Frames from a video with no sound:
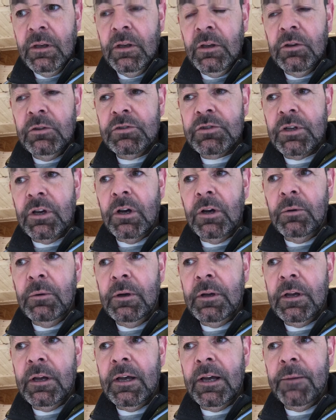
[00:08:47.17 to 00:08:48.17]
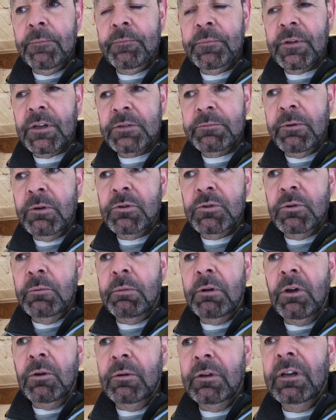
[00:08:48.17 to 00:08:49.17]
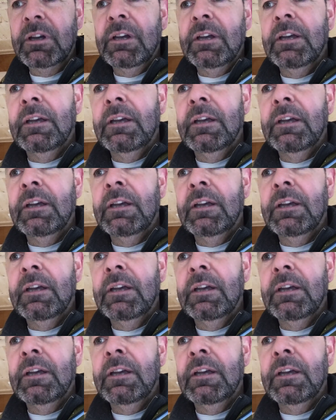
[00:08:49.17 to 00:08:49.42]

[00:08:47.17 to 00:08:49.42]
So I spoke to a bloke.